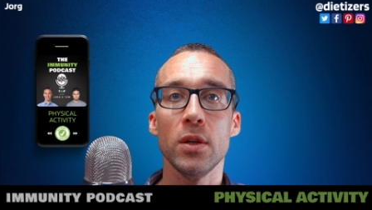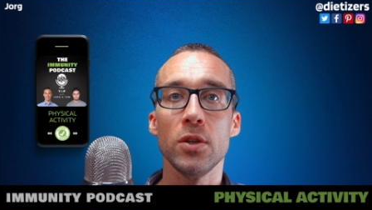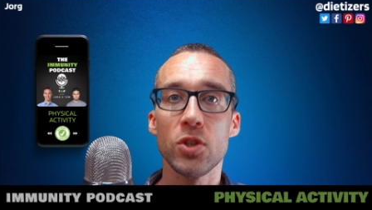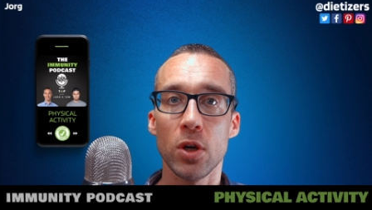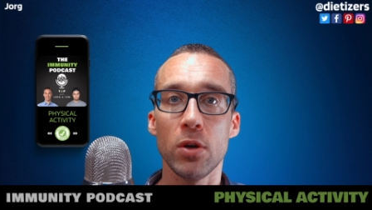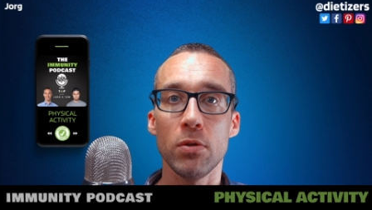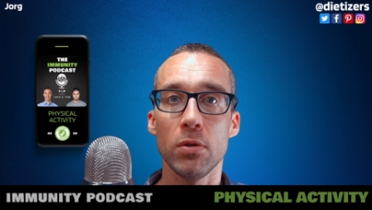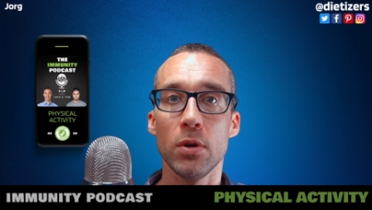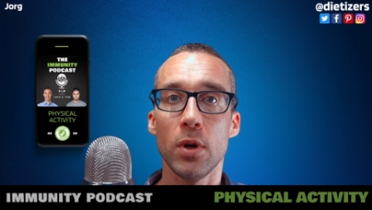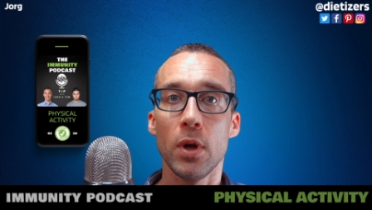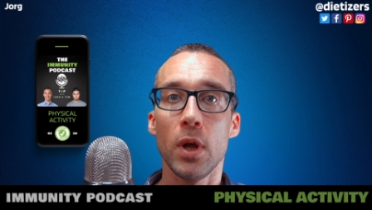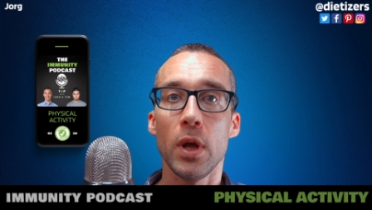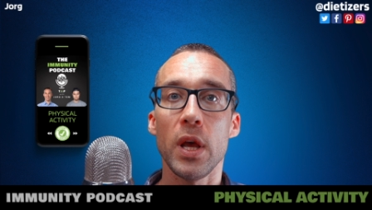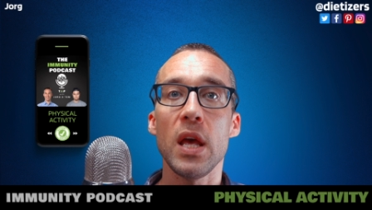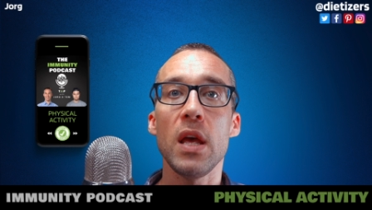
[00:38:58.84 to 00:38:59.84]
So
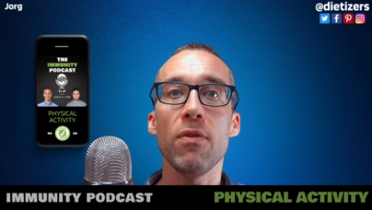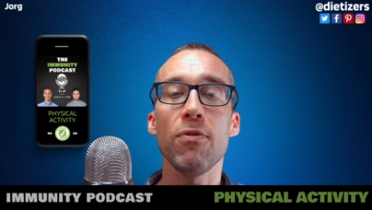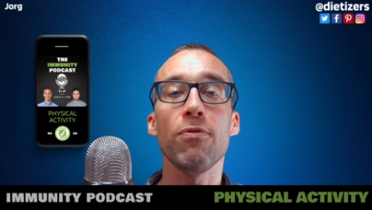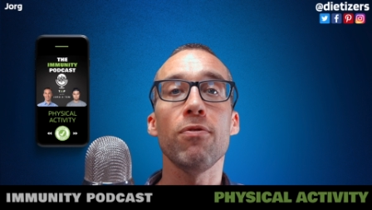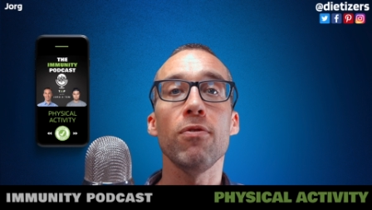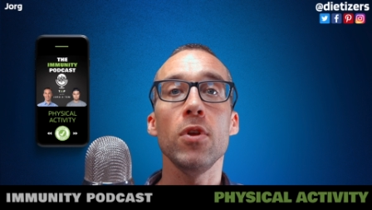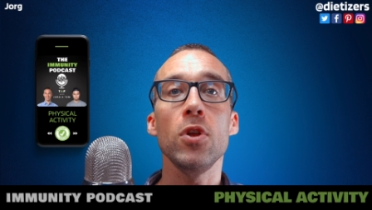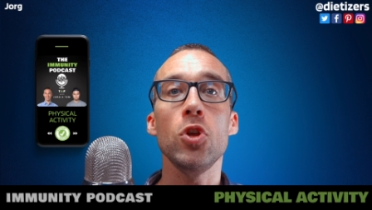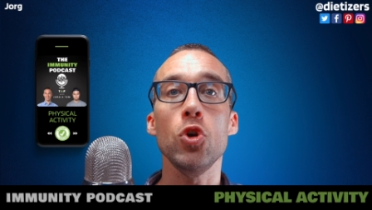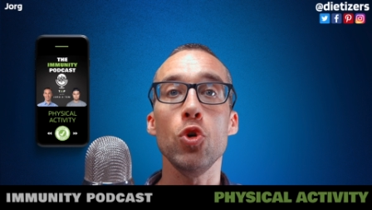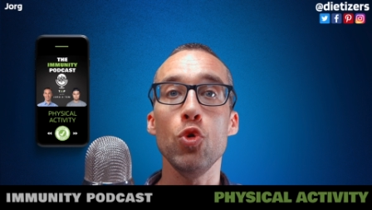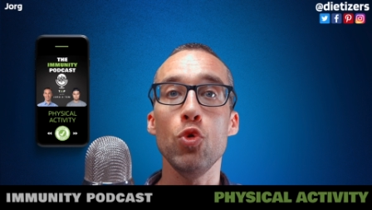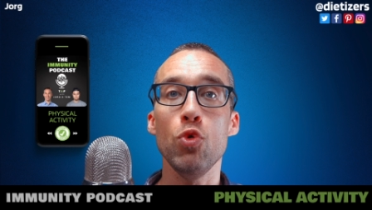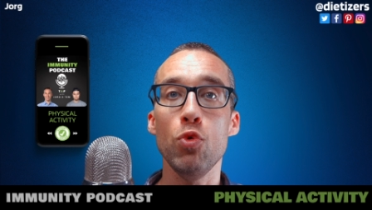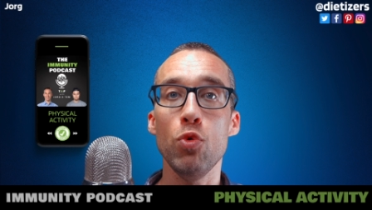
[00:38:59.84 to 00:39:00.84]
if
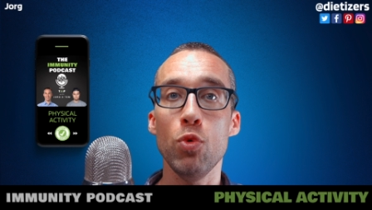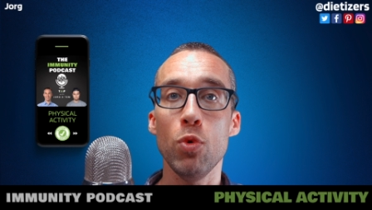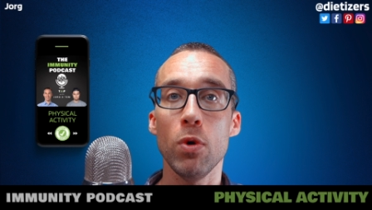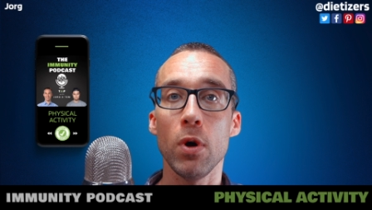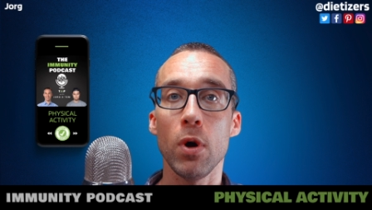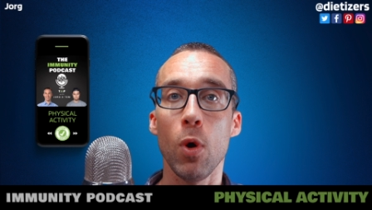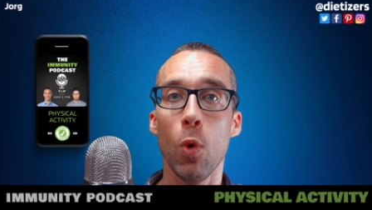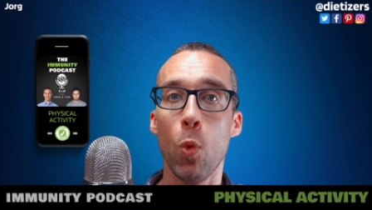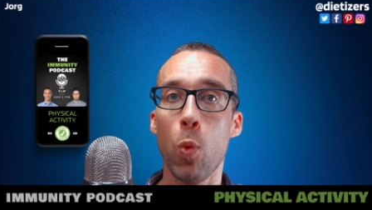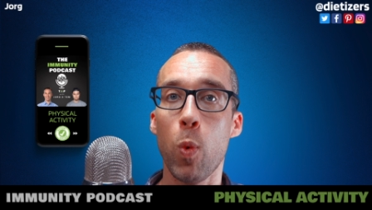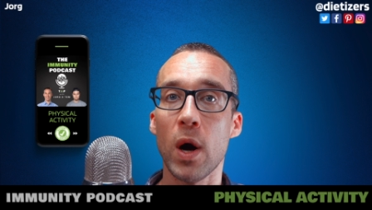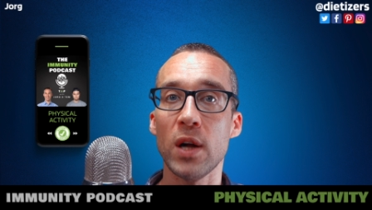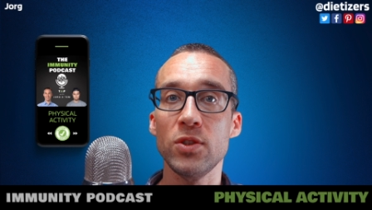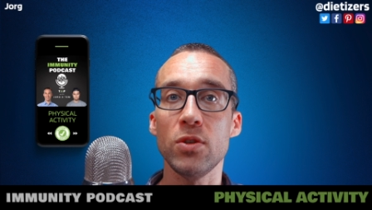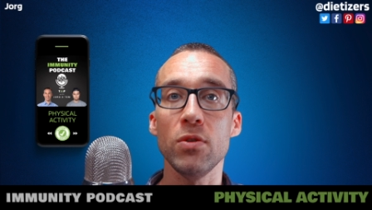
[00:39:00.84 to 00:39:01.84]
you
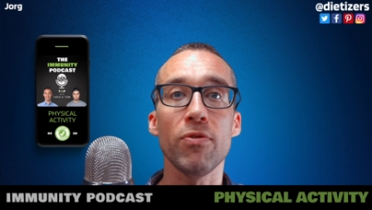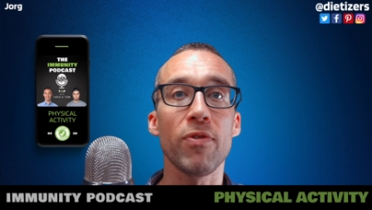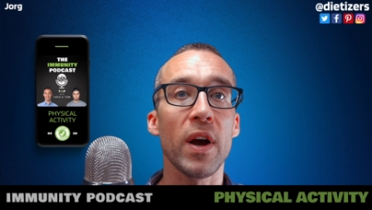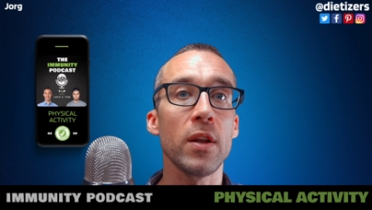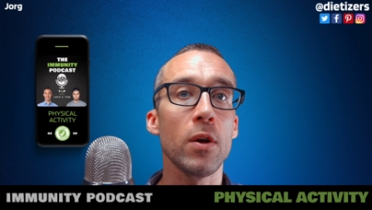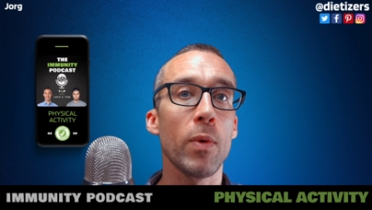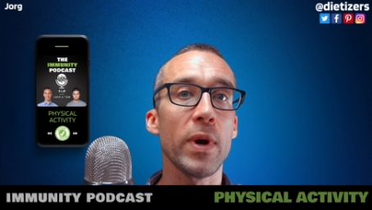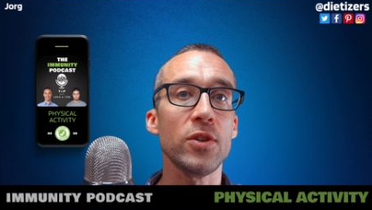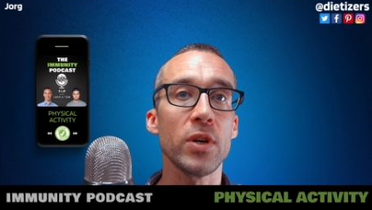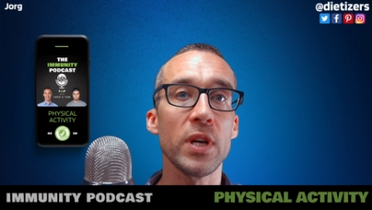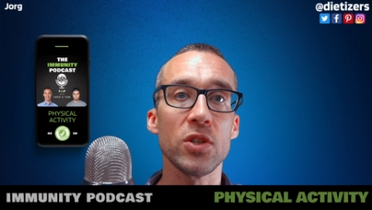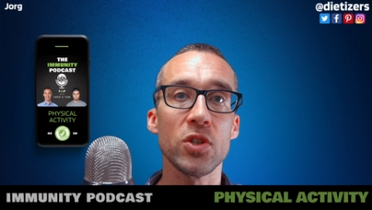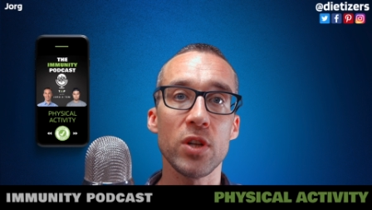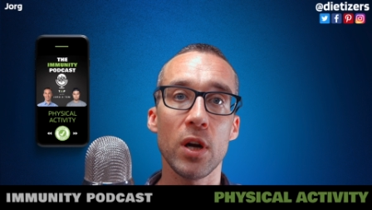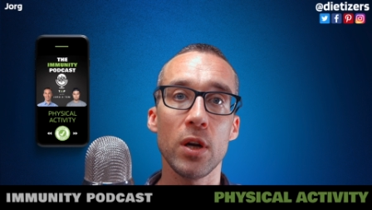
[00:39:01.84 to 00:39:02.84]
want to find a way to
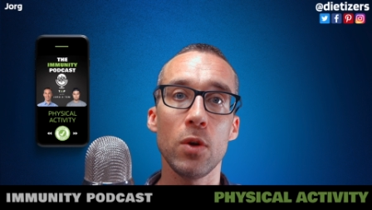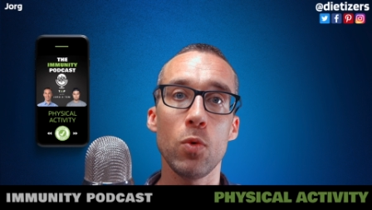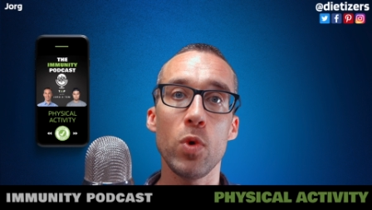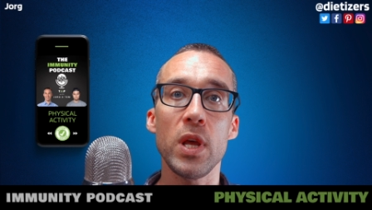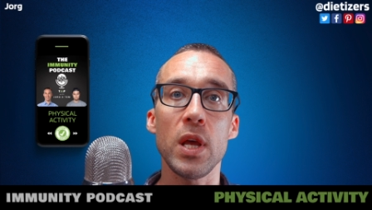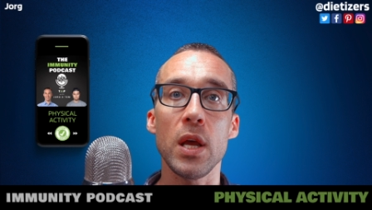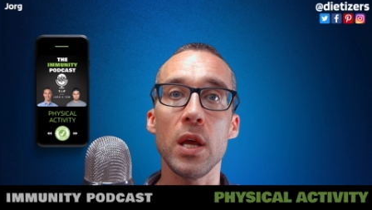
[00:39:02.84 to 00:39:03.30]
get started, we